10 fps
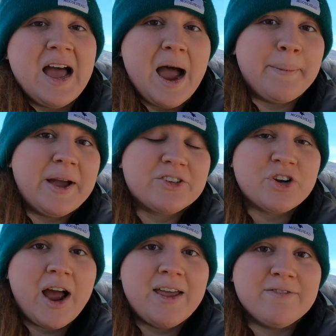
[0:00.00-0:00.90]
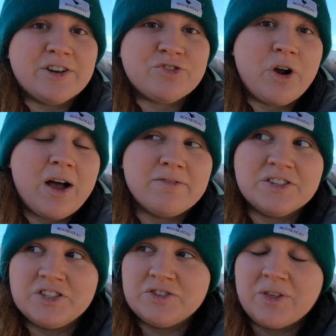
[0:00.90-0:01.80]
I might try and venture off
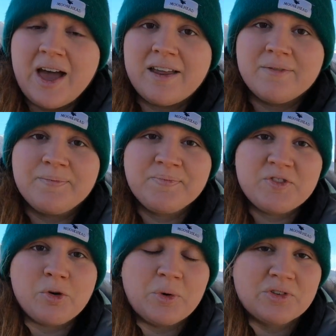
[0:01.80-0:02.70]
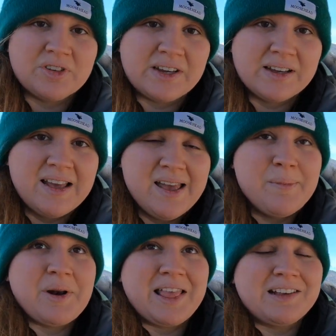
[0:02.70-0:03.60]
and do that. So we'll see.
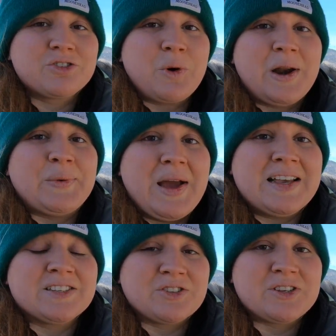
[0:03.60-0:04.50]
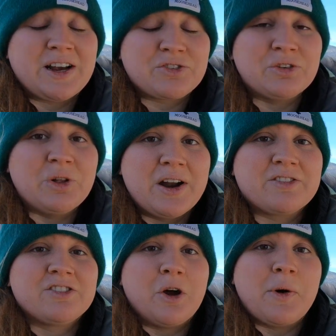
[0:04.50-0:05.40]
But I think it's quite a ways, and there's actually a lot
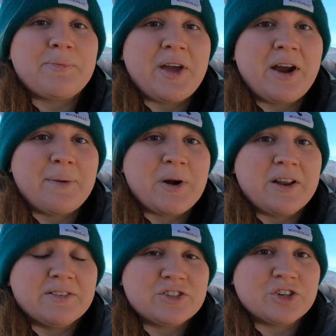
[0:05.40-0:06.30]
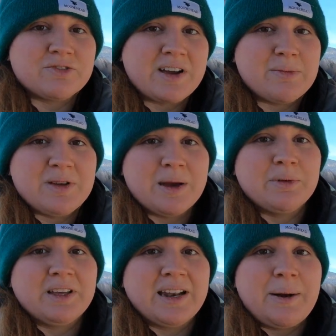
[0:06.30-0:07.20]
of snow up there. I'm not even sure if I'd be
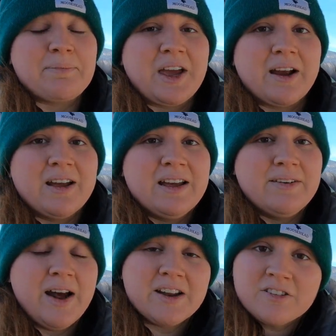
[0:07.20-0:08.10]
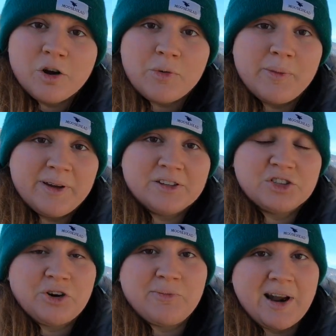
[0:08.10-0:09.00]
able to get up there. If I had a snowmobile,
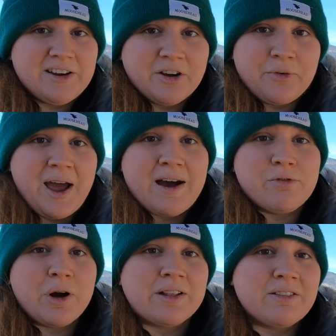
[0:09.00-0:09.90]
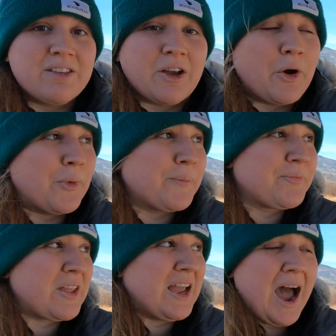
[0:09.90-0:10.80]
sure, but I don't have one, so
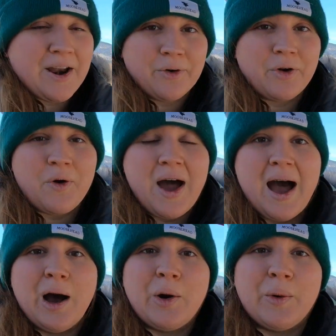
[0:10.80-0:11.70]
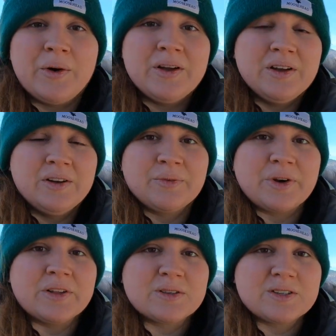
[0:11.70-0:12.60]
I don't know how
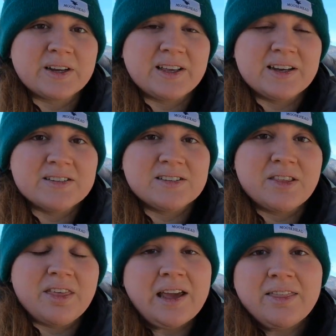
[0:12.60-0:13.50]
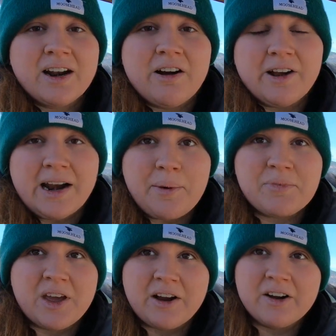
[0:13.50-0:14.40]
realistic it is to think that I'll get up
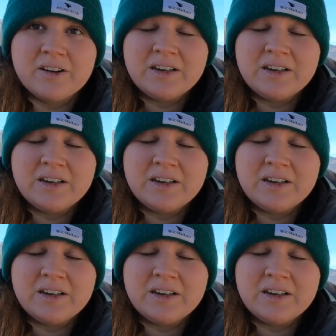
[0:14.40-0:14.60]
there.